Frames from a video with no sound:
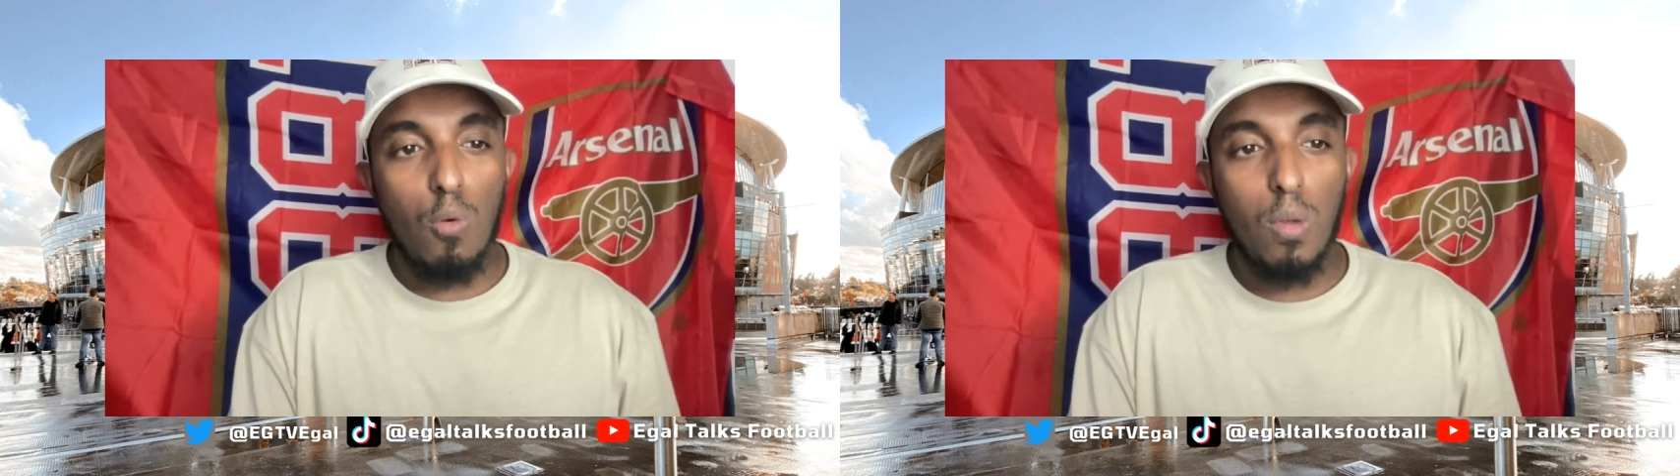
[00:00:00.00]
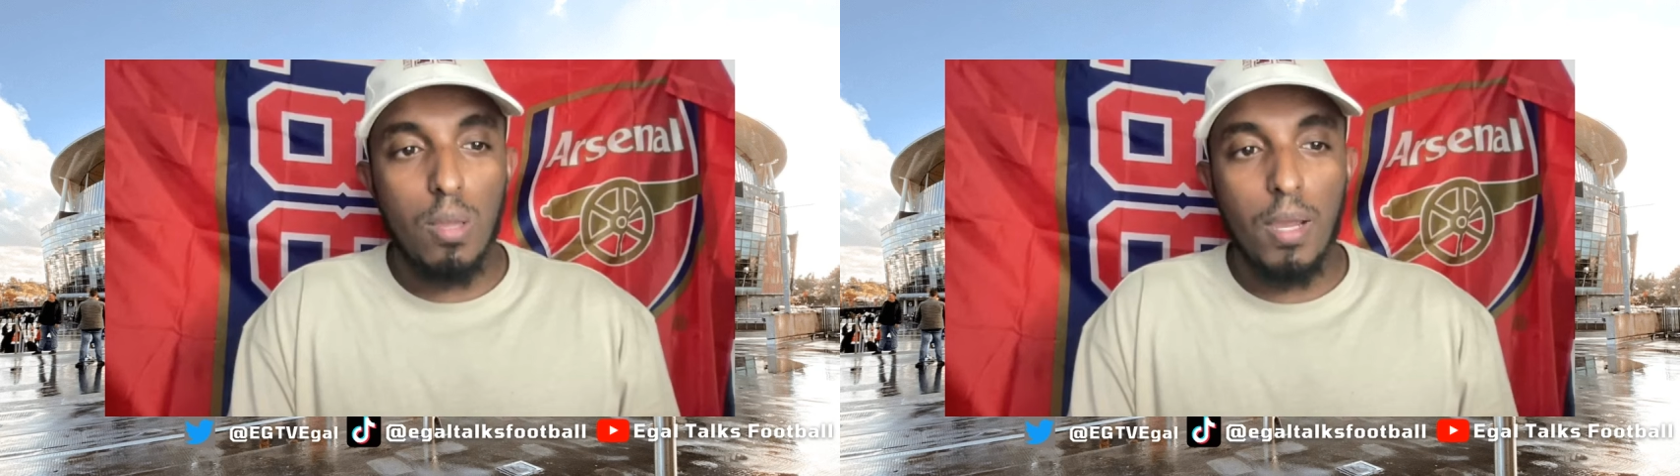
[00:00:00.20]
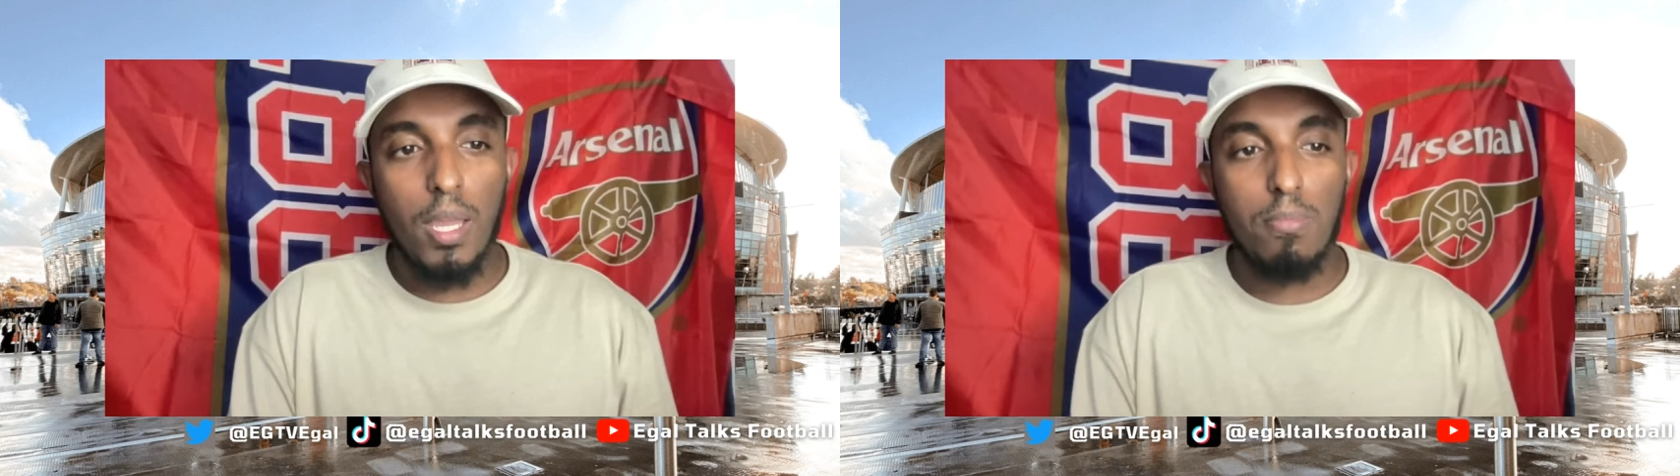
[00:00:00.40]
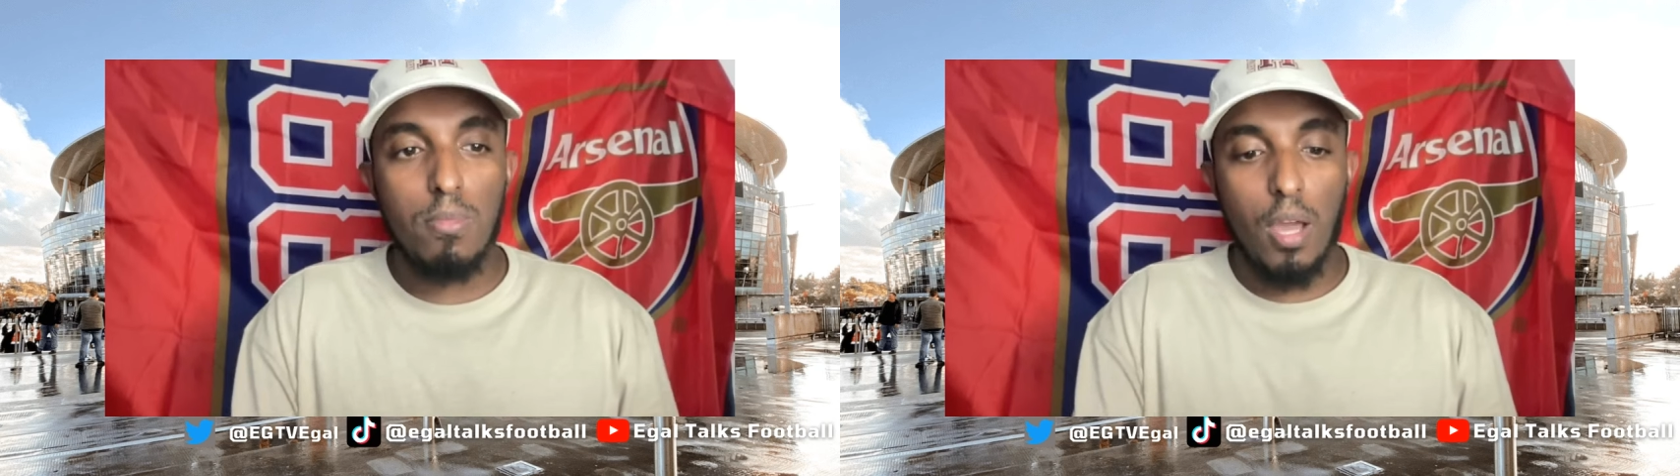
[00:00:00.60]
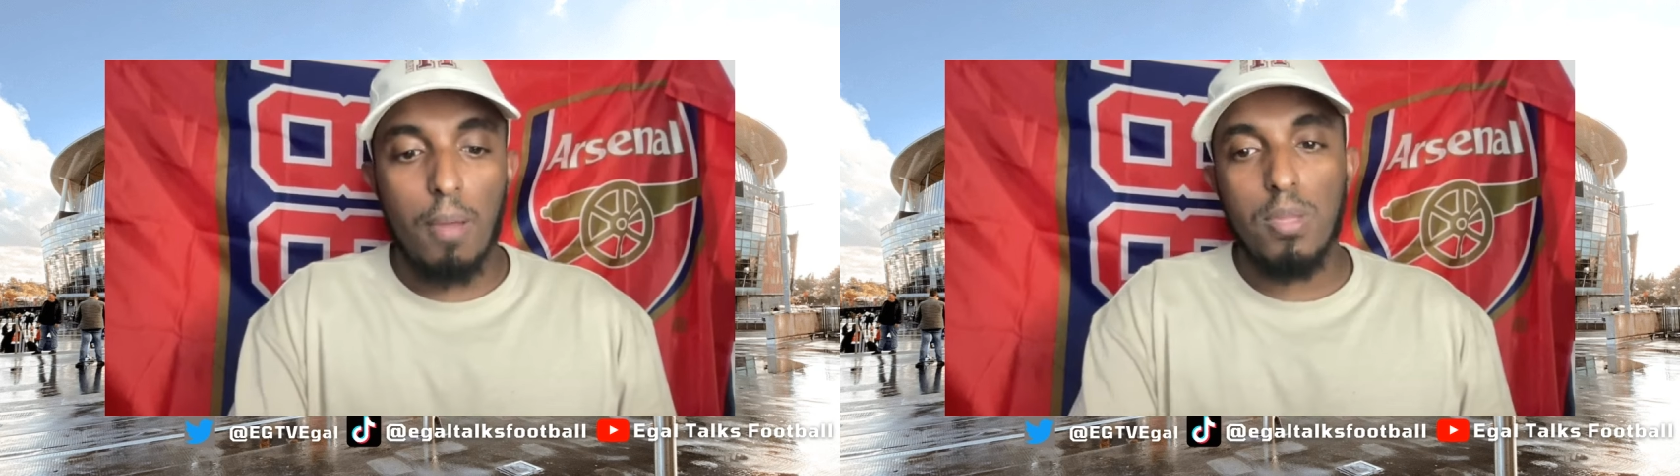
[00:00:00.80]
we might
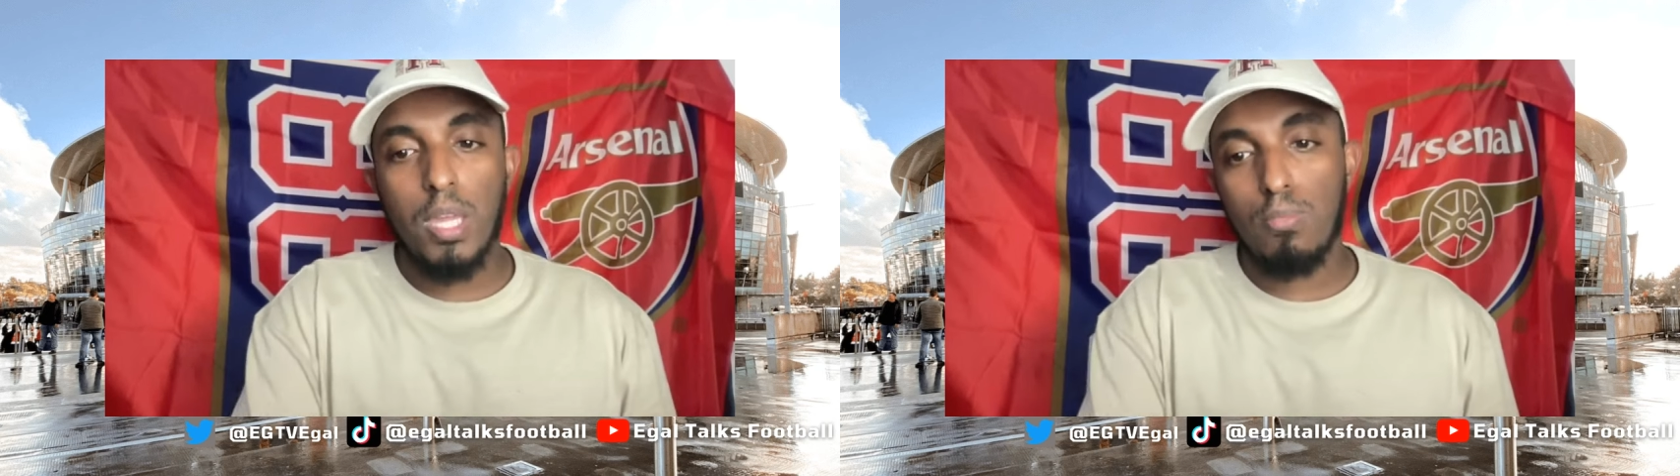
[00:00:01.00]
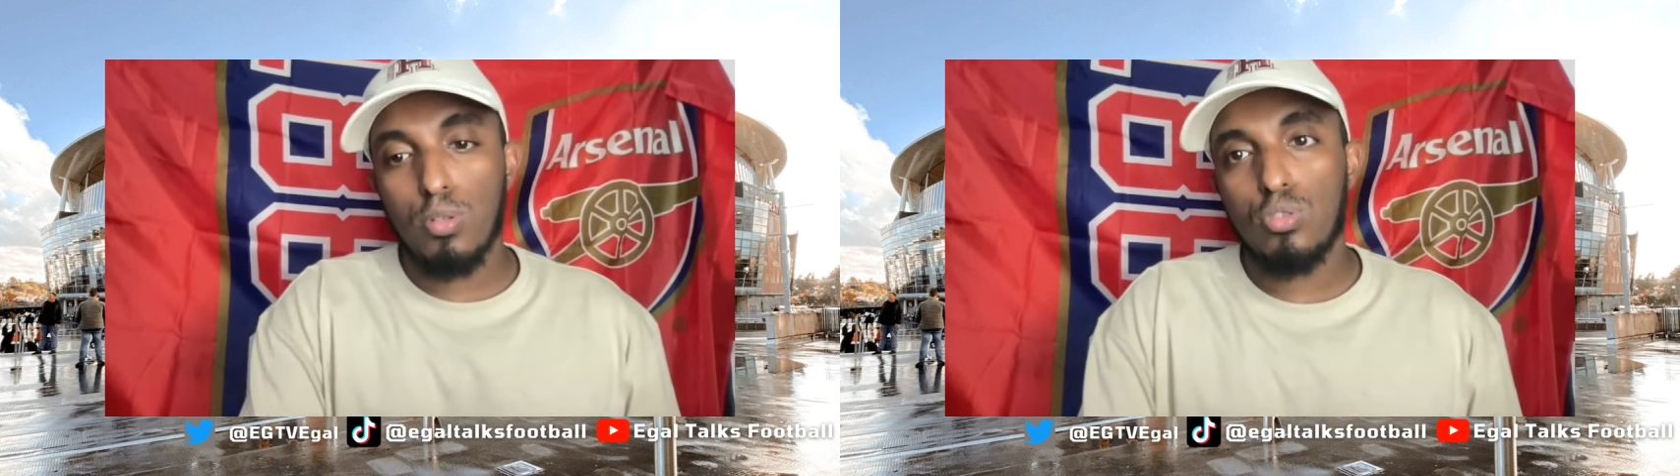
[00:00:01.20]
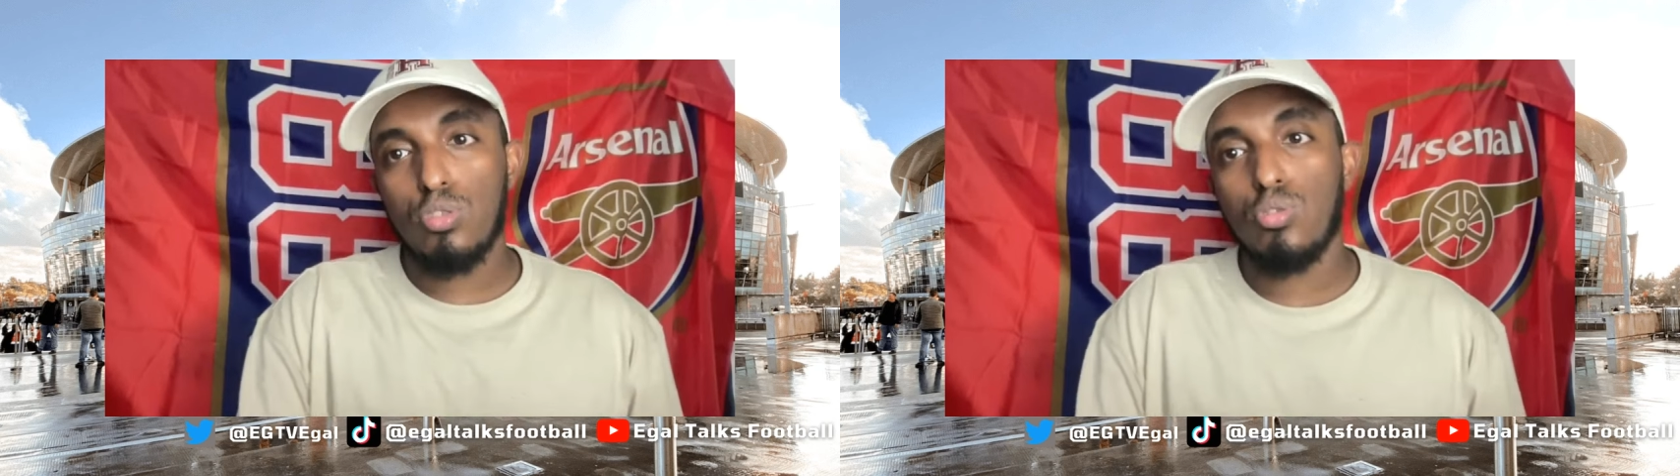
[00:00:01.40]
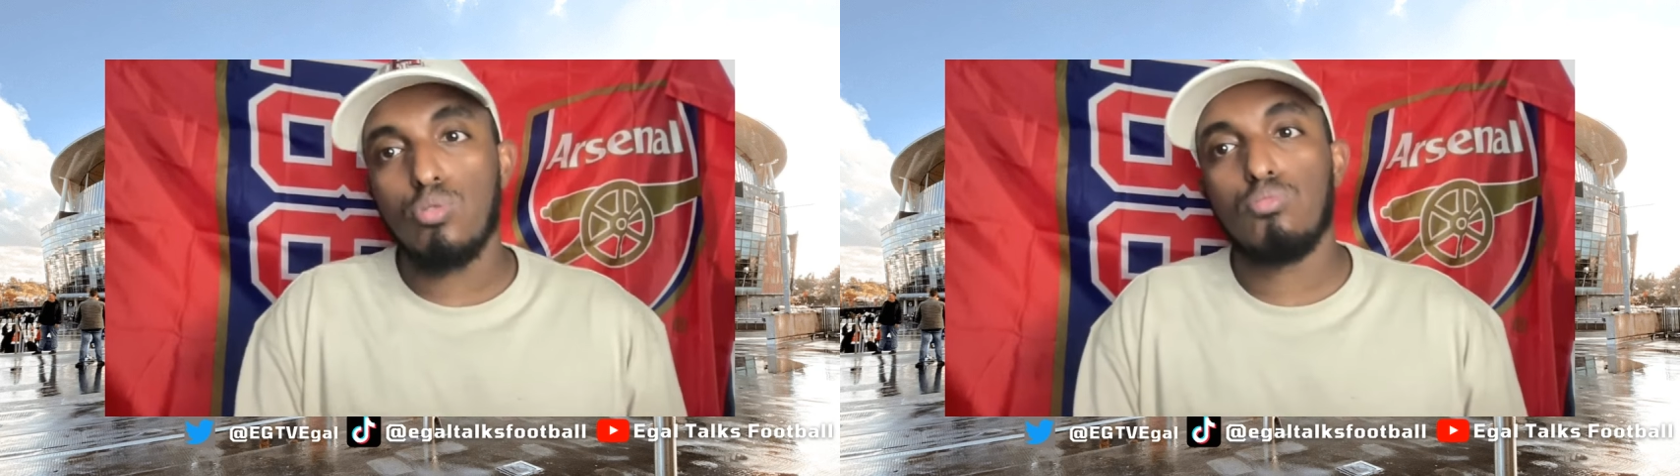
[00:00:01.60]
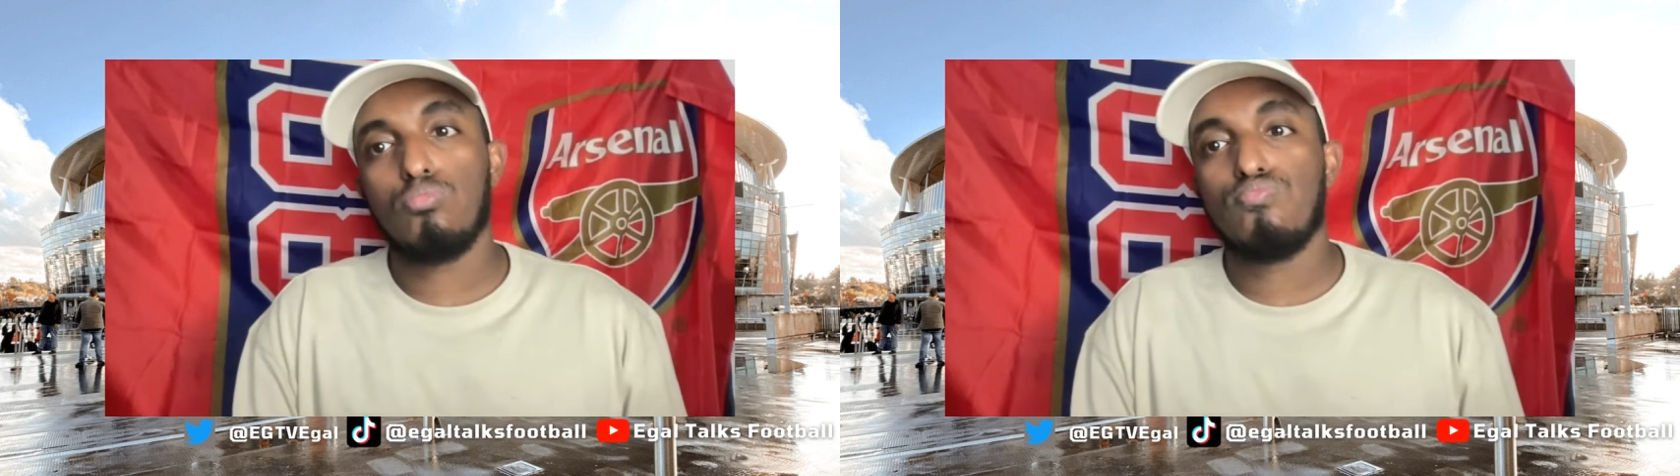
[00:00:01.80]
not be able to